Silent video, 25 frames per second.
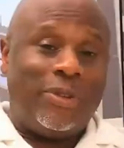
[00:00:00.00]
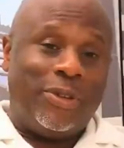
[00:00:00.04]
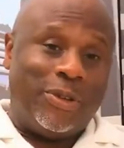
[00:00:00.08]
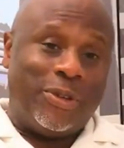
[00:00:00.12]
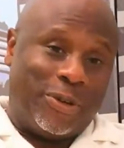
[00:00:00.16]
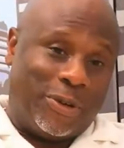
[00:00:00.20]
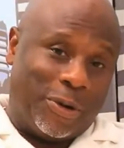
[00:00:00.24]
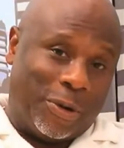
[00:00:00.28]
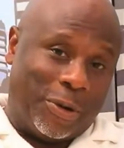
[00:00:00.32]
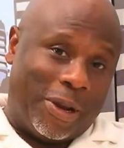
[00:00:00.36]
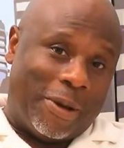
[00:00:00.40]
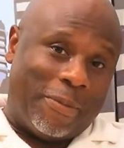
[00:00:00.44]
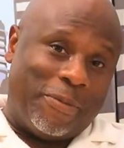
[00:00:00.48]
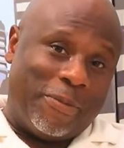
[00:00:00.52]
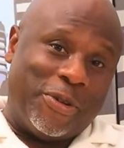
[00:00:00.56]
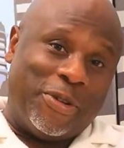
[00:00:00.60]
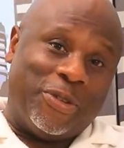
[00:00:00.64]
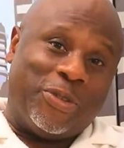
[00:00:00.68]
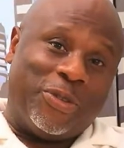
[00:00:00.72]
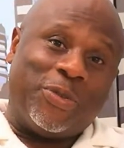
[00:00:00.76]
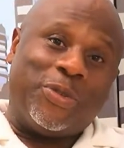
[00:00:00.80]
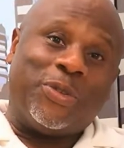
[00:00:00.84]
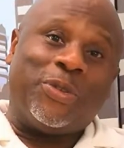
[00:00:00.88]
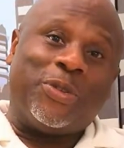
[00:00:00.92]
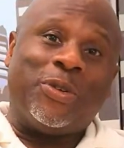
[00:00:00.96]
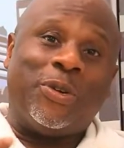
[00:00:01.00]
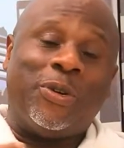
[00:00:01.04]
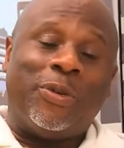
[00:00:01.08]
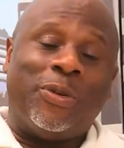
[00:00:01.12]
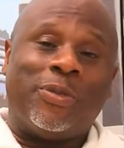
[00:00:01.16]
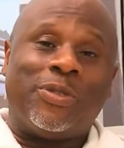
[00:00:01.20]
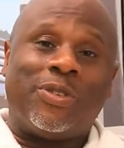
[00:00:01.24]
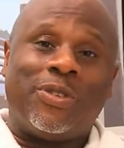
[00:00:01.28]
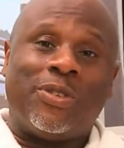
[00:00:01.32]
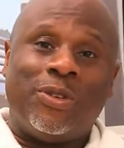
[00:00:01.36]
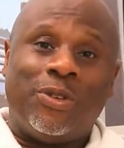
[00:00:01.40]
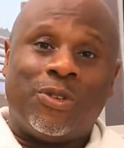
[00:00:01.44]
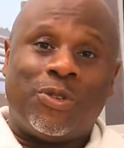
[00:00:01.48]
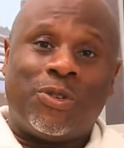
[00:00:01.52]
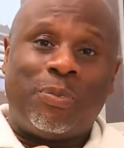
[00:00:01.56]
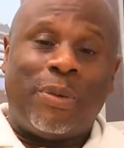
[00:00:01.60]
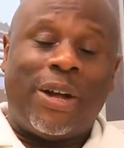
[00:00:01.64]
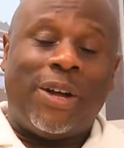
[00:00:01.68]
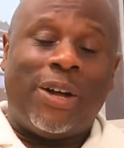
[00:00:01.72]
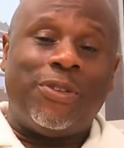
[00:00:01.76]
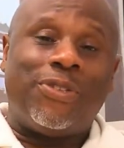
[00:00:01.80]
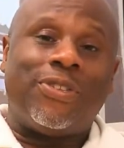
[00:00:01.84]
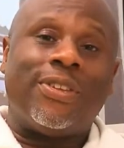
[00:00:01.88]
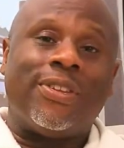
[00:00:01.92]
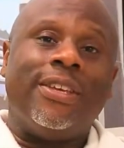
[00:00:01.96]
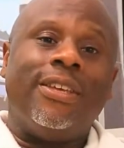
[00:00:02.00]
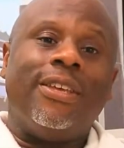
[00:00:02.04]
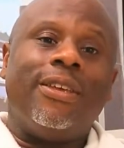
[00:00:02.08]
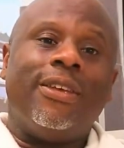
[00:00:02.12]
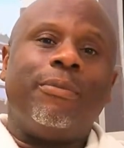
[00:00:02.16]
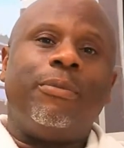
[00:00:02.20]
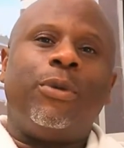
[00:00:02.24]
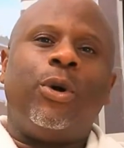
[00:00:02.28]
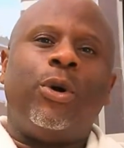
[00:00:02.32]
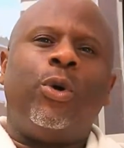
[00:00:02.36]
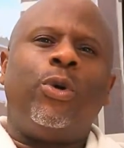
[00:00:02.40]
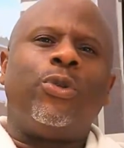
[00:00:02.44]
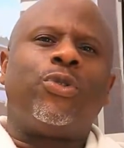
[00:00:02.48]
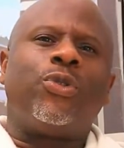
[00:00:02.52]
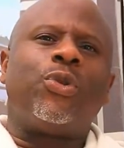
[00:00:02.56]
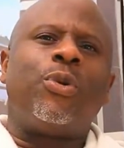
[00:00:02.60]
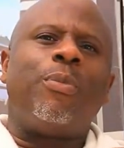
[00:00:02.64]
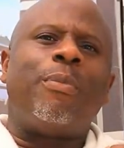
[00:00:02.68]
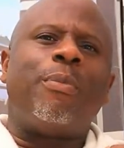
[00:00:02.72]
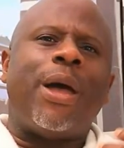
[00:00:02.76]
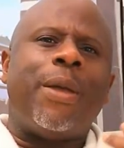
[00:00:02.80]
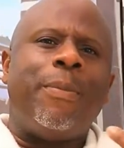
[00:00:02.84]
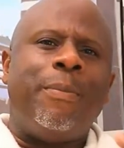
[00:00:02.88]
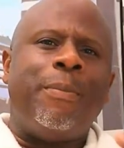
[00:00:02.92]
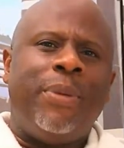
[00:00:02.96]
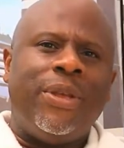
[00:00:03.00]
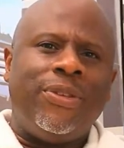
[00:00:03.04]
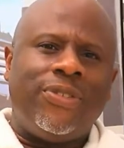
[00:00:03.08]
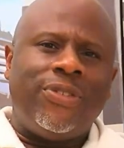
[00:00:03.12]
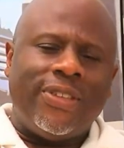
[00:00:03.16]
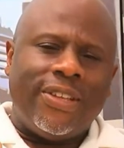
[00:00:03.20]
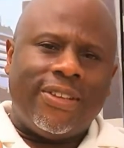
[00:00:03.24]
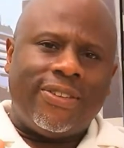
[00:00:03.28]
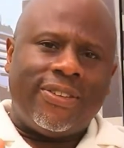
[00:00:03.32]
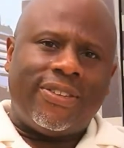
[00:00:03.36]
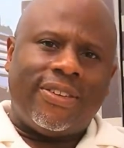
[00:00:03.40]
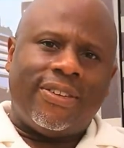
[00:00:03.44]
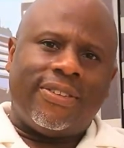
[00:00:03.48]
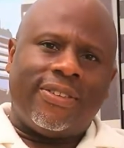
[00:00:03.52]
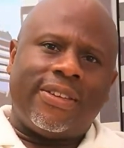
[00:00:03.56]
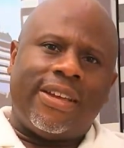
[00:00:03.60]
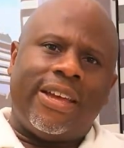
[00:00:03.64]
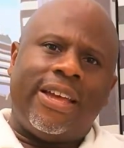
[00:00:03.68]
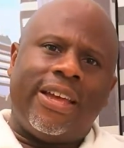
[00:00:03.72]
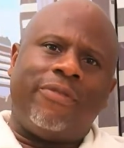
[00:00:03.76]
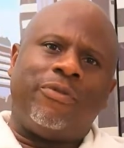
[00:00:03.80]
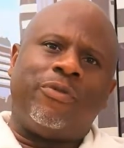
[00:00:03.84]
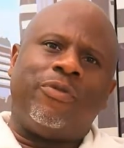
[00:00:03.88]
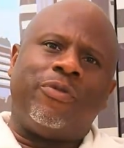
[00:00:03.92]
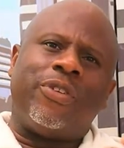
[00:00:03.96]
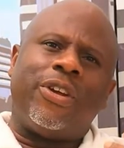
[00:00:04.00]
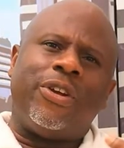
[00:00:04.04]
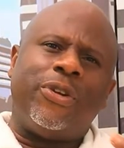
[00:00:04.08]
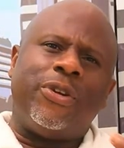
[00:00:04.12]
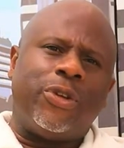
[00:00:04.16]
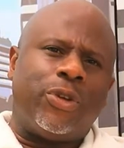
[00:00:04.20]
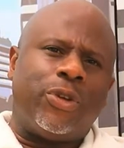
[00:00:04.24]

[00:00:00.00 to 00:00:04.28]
you collaborate with your spouse, but also my businesses. I have a very